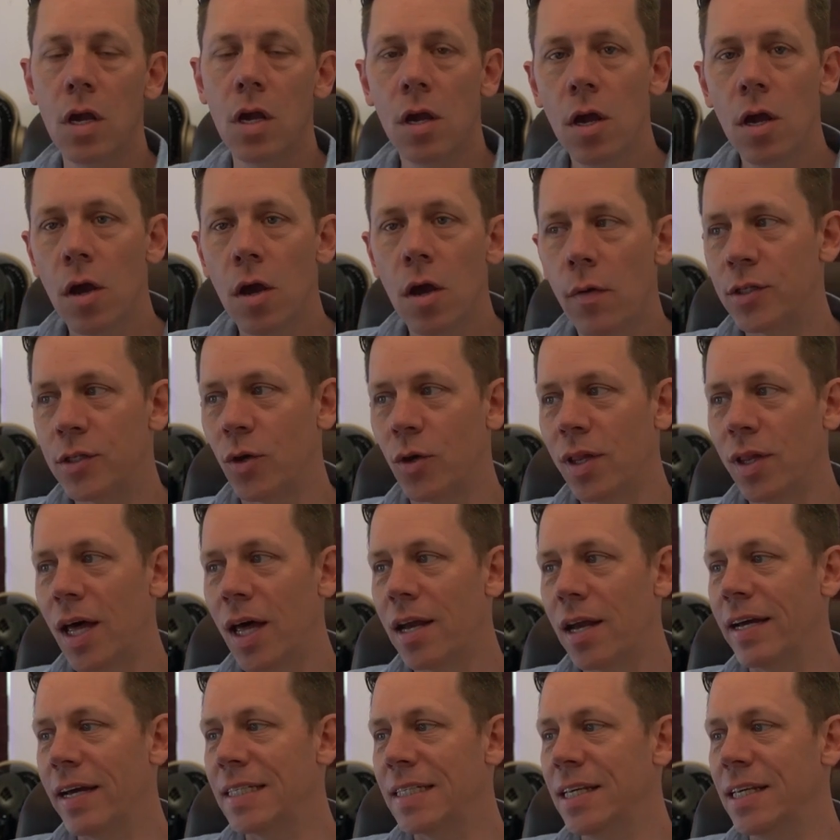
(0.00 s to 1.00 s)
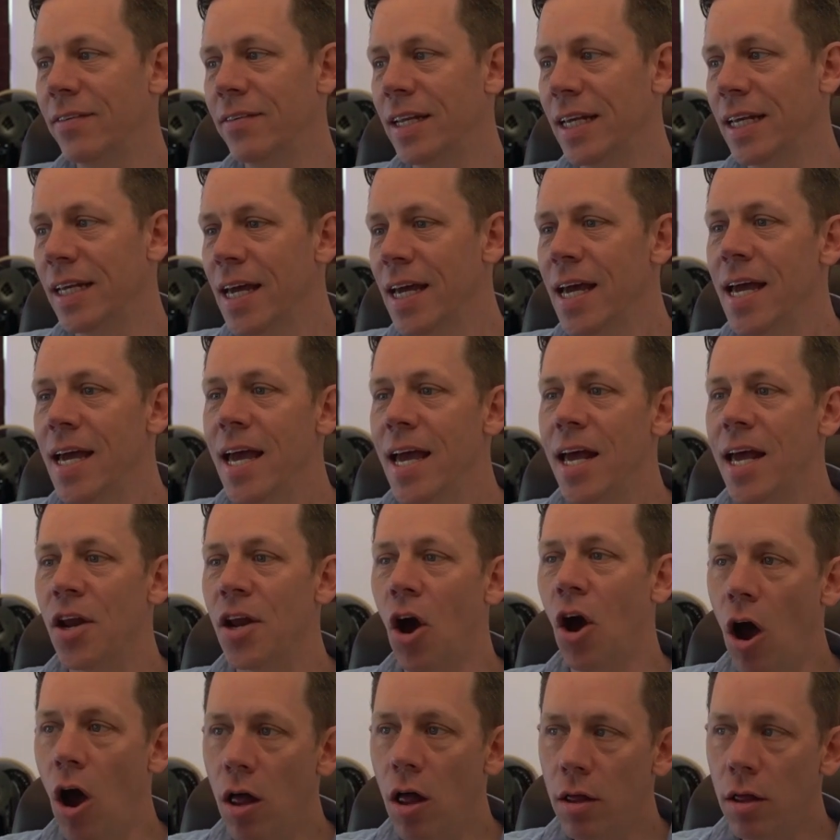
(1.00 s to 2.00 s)
All right, so a lot of activity, and
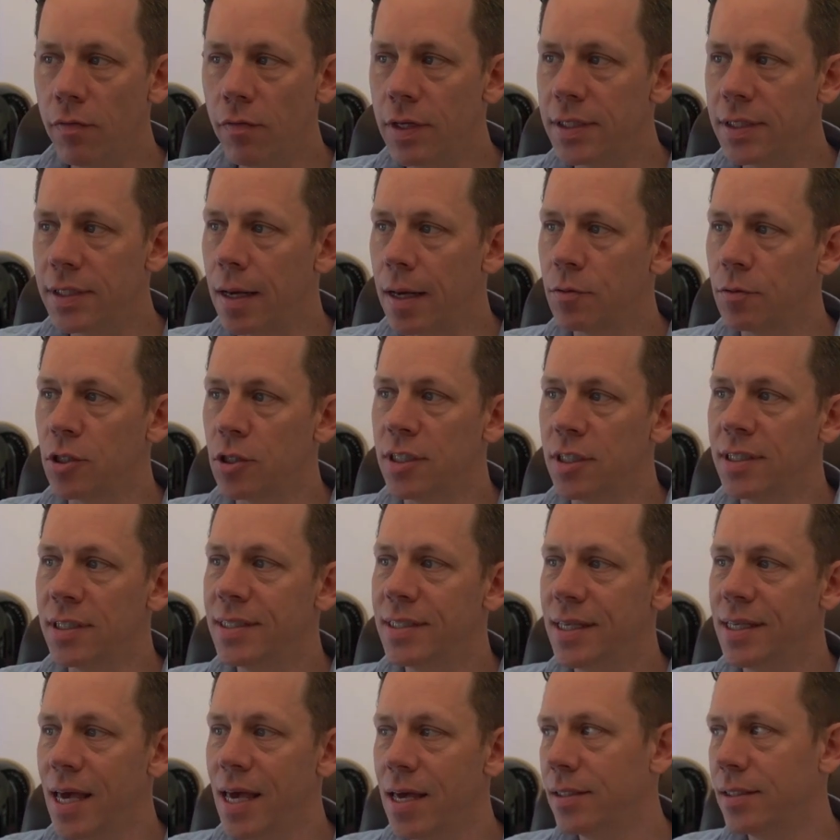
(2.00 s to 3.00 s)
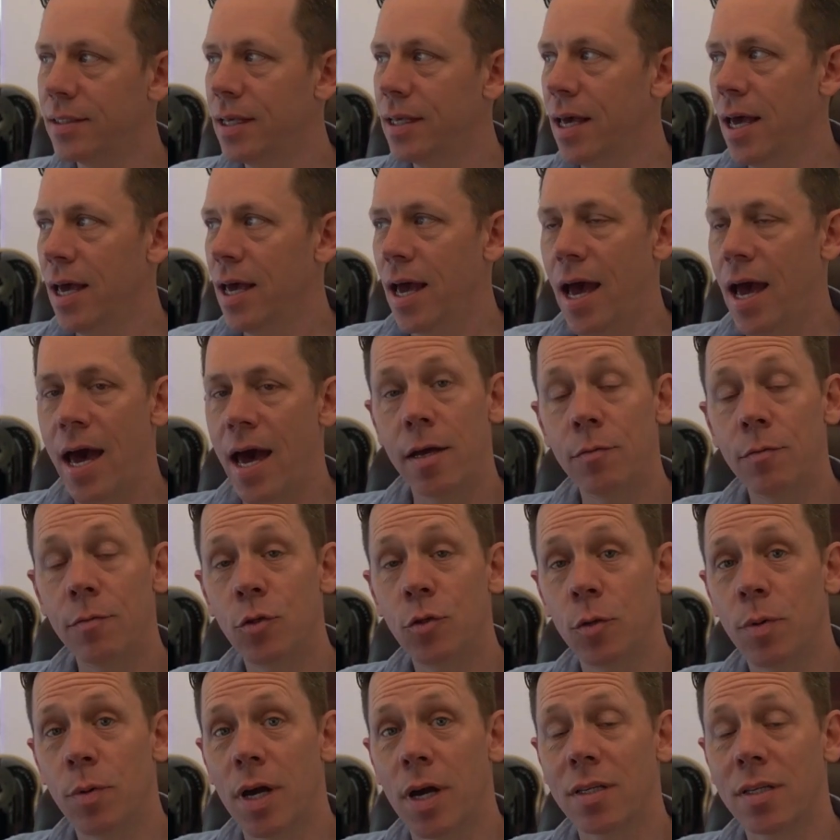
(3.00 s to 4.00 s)
all of these options sales add up
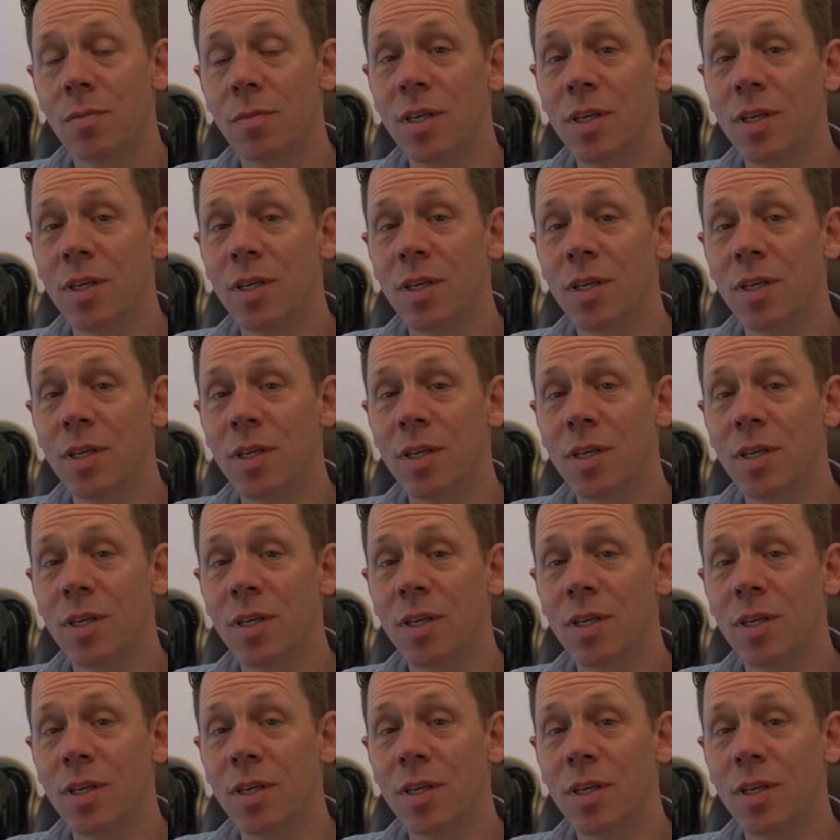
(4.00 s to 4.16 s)
to approximately